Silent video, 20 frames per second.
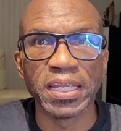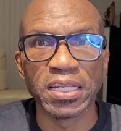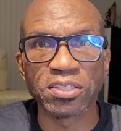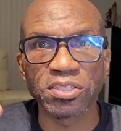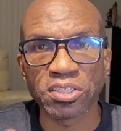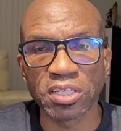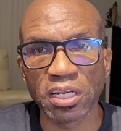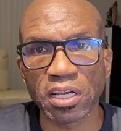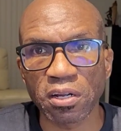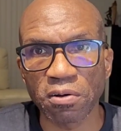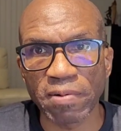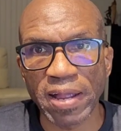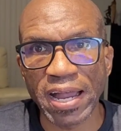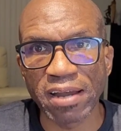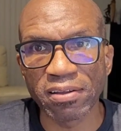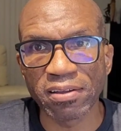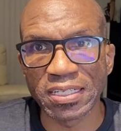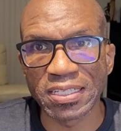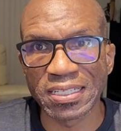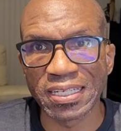Then stick
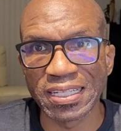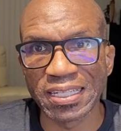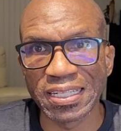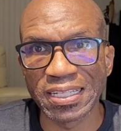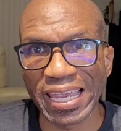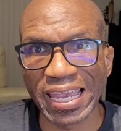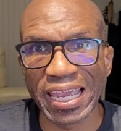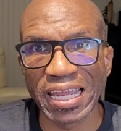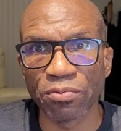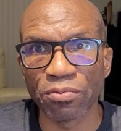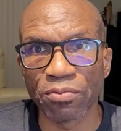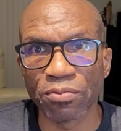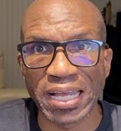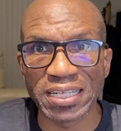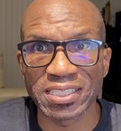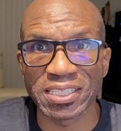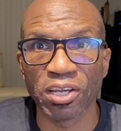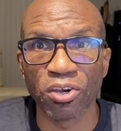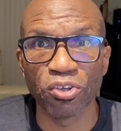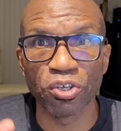around until the end when
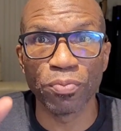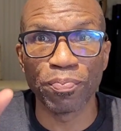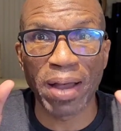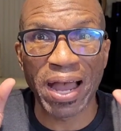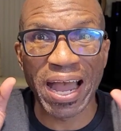I tell you